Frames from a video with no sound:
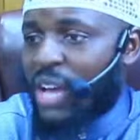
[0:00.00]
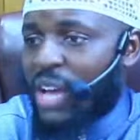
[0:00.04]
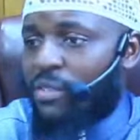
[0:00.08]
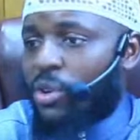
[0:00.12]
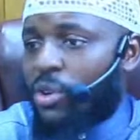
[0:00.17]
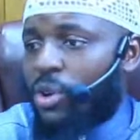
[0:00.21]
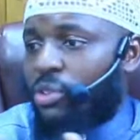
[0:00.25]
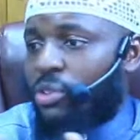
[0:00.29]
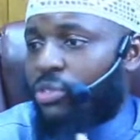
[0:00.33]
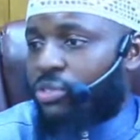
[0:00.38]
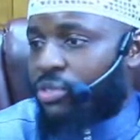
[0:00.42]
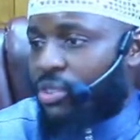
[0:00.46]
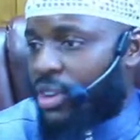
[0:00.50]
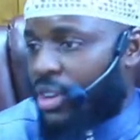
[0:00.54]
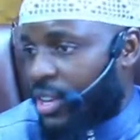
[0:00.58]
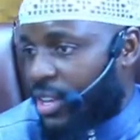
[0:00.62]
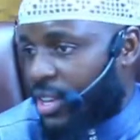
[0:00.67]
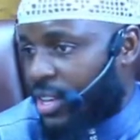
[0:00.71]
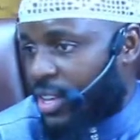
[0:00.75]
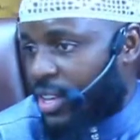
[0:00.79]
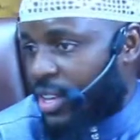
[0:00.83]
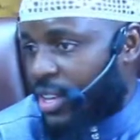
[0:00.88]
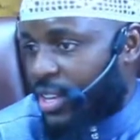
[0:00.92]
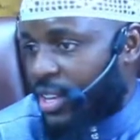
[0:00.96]
husn.
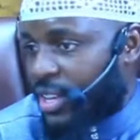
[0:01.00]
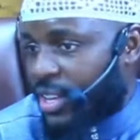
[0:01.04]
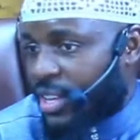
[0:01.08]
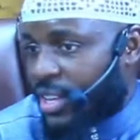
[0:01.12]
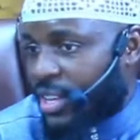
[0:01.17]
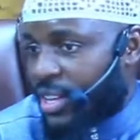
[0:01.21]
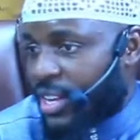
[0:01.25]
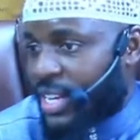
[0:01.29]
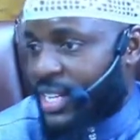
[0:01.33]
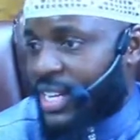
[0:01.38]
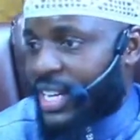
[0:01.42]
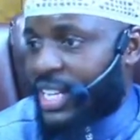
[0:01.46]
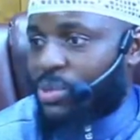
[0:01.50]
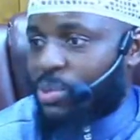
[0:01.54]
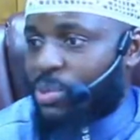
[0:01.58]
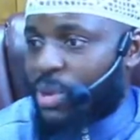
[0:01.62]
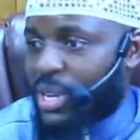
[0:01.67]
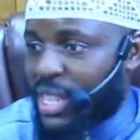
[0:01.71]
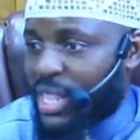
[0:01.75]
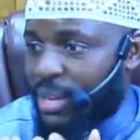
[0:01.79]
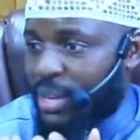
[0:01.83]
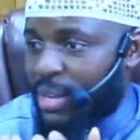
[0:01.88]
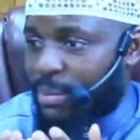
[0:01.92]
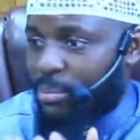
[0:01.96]
And that's why
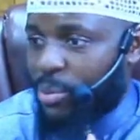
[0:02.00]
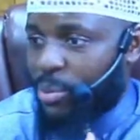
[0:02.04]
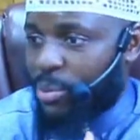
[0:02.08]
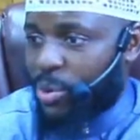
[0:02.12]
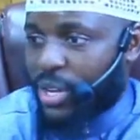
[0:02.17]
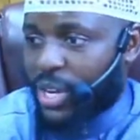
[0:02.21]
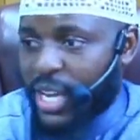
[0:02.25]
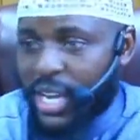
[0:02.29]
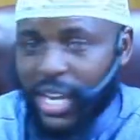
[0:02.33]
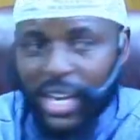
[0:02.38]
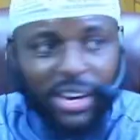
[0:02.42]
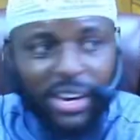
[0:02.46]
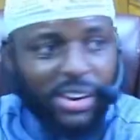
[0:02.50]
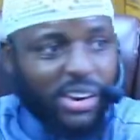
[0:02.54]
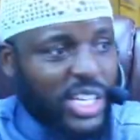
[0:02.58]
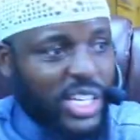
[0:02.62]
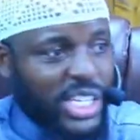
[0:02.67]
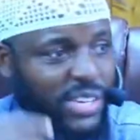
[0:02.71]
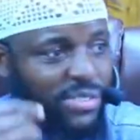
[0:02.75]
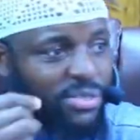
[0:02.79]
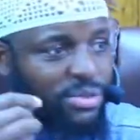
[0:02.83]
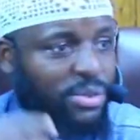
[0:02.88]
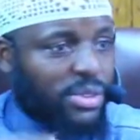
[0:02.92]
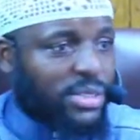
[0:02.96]
that book, I encourage
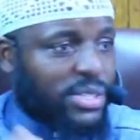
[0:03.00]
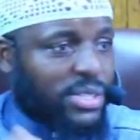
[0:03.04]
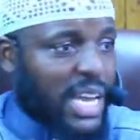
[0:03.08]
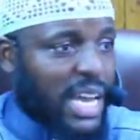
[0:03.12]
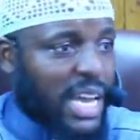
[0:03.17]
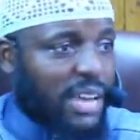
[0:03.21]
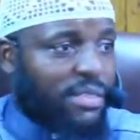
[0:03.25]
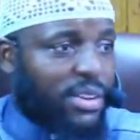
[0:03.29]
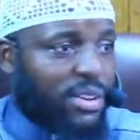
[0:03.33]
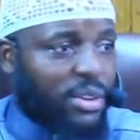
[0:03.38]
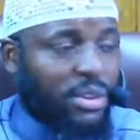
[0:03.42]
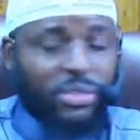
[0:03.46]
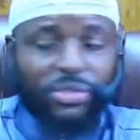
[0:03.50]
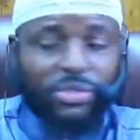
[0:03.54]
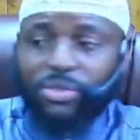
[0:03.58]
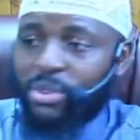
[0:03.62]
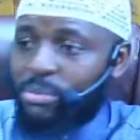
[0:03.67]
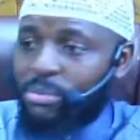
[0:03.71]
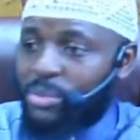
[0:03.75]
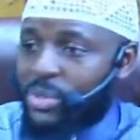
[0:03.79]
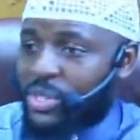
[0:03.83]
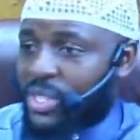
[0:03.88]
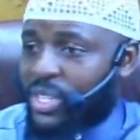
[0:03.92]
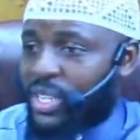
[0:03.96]
everyone to have it, Husnul
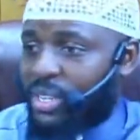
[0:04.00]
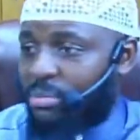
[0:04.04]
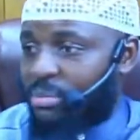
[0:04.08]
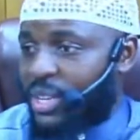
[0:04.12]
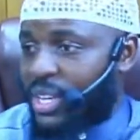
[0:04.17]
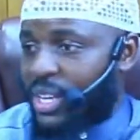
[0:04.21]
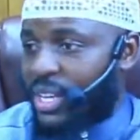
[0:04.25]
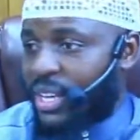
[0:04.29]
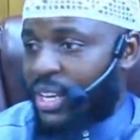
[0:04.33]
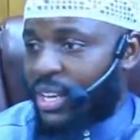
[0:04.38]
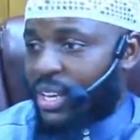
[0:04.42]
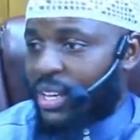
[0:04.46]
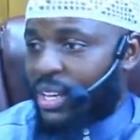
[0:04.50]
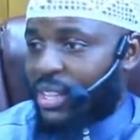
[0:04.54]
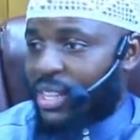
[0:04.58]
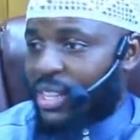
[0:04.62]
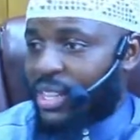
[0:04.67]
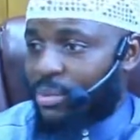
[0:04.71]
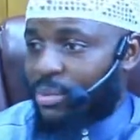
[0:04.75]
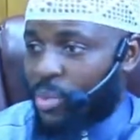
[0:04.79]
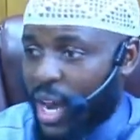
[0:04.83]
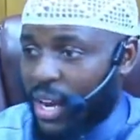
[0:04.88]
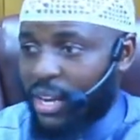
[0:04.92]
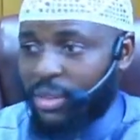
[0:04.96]
Muslim. The
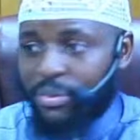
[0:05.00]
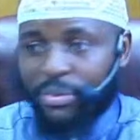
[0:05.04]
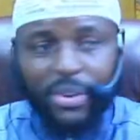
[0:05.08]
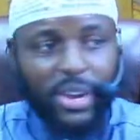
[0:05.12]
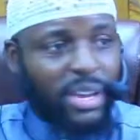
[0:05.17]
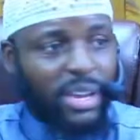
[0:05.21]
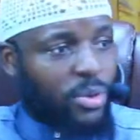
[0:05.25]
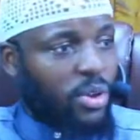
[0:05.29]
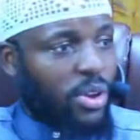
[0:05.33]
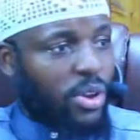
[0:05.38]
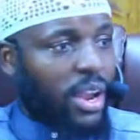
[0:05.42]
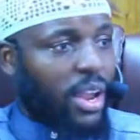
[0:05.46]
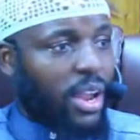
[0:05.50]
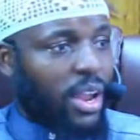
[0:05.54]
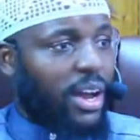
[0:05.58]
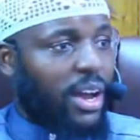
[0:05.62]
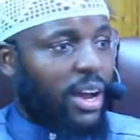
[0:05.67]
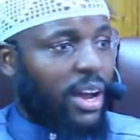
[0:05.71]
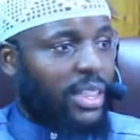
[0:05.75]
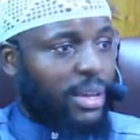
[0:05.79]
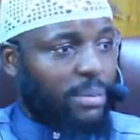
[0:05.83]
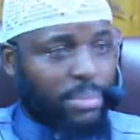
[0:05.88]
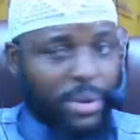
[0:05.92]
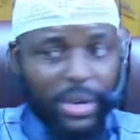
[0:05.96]
Mu'allif, rahimahullah,
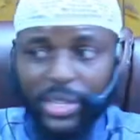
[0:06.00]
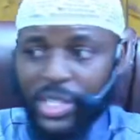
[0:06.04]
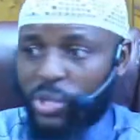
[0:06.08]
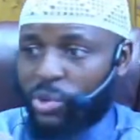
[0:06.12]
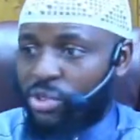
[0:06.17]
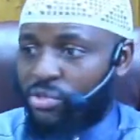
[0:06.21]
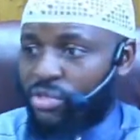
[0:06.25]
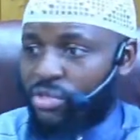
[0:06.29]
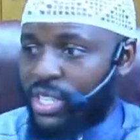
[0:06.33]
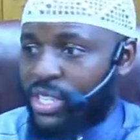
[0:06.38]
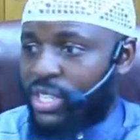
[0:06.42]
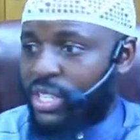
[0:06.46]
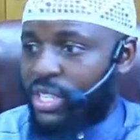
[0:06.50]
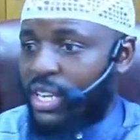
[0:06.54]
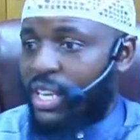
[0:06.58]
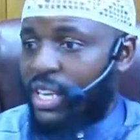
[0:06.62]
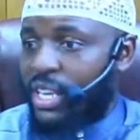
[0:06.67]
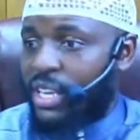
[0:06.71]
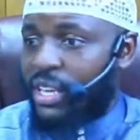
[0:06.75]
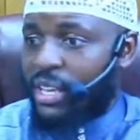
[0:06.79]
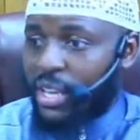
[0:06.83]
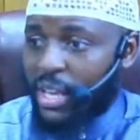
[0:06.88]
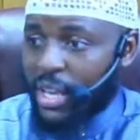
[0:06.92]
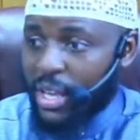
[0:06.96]
that passed away
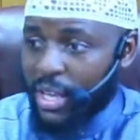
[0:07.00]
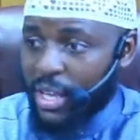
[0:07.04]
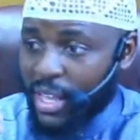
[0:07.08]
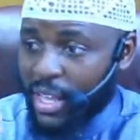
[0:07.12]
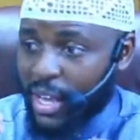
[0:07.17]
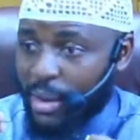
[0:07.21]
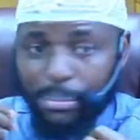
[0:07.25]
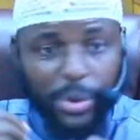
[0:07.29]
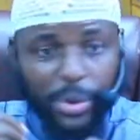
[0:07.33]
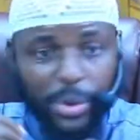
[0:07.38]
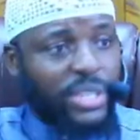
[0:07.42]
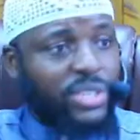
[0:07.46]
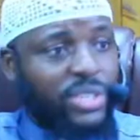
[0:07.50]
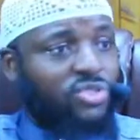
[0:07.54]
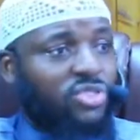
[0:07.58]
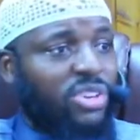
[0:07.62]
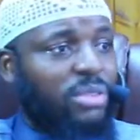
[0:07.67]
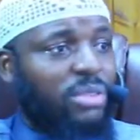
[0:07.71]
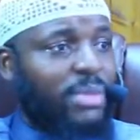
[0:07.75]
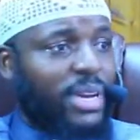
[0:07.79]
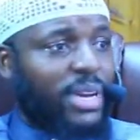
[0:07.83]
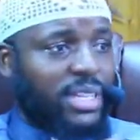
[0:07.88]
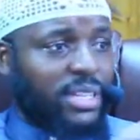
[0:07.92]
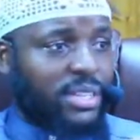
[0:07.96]
recently, that book is
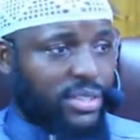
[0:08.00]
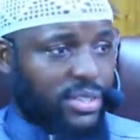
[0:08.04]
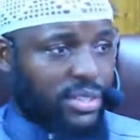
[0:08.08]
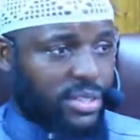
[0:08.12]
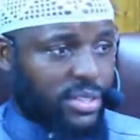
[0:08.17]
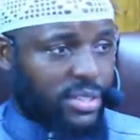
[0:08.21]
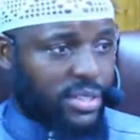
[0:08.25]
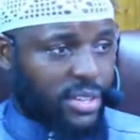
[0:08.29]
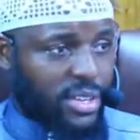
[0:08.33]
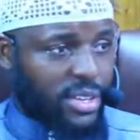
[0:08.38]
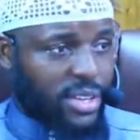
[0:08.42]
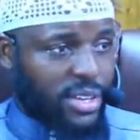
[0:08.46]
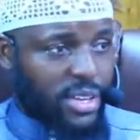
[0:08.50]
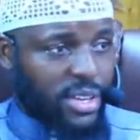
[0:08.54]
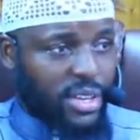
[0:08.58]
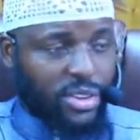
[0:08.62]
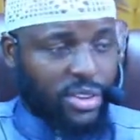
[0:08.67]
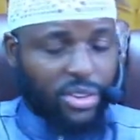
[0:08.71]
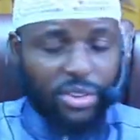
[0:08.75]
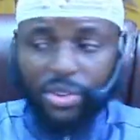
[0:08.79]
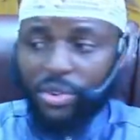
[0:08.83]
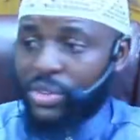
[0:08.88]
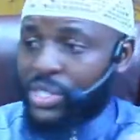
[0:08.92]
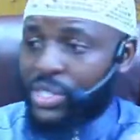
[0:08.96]
tremendous. You
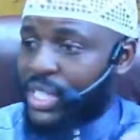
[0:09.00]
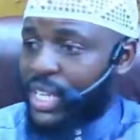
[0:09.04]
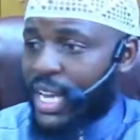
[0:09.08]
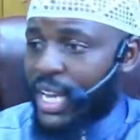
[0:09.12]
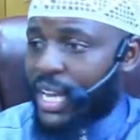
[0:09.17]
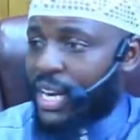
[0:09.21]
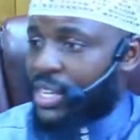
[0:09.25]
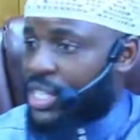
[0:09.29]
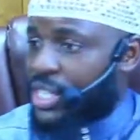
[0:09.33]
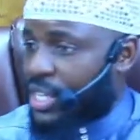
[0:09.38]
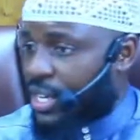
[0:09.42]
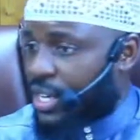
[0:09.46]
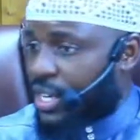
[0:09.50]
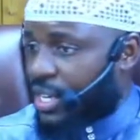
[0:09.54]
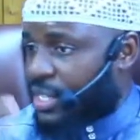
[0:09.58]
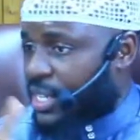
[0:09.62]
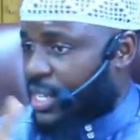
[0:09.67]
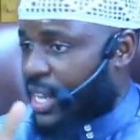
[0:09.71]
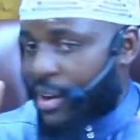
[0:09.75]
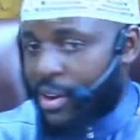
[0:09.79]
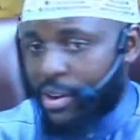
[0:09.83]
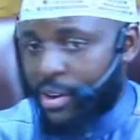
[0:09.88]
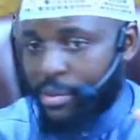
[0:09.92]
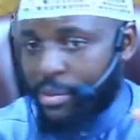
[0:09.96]
know, it's in English and it's
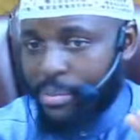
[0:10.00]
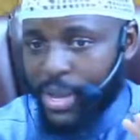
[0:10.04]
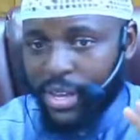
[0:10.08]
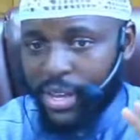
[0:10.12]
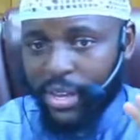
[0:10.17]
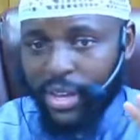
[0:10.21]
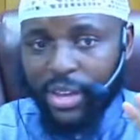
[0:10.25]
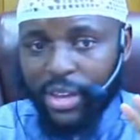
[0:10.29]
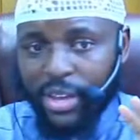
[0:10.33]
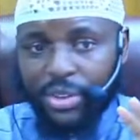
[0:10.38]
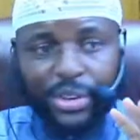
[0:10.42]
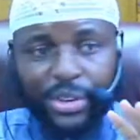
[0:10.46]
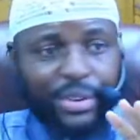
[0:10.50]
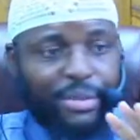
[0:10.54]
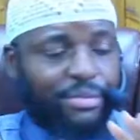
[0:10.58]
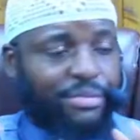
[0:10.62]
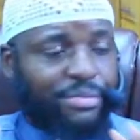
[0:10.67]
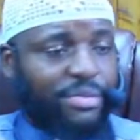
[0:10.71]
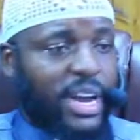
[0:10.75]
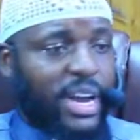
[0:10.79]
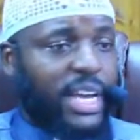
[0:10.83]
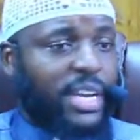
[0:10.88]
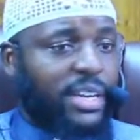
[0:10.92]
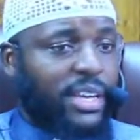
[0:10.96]
Arabic. You can
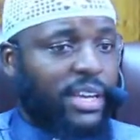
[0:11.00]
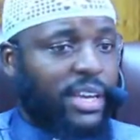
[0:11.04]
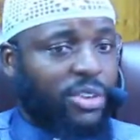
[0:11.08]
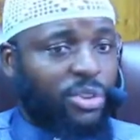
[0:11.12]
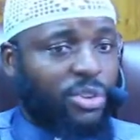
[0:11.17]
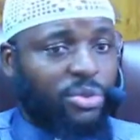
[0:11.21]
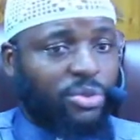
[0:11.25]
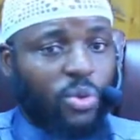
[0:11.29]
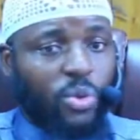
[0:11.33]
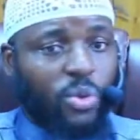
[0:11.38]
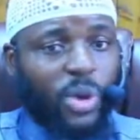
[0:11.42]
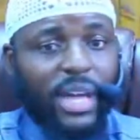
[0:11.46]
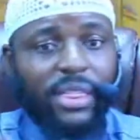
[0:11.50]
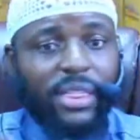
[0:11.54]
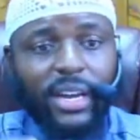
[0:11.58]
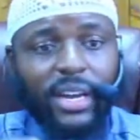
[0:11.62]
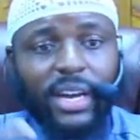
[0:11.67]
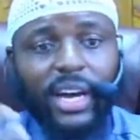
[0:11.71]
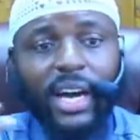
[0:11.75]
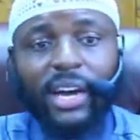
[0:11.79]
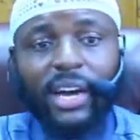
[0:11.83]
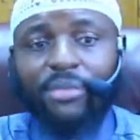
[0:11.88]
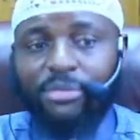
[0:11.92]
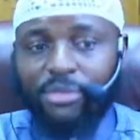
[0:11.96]
find it, you do
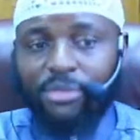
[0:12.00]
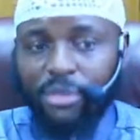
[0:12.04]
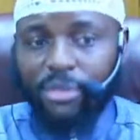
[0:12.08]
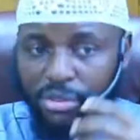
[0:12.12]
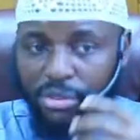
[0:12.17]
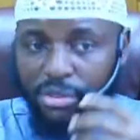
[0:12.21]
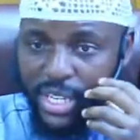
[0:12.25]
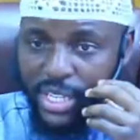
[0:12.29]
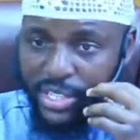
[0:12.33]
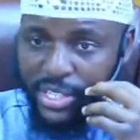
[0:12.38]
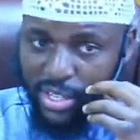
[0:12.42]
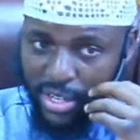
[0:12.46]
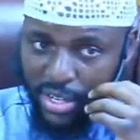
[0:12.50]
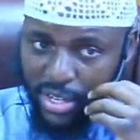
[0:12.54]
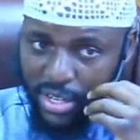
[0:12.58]
adhkar for a reason,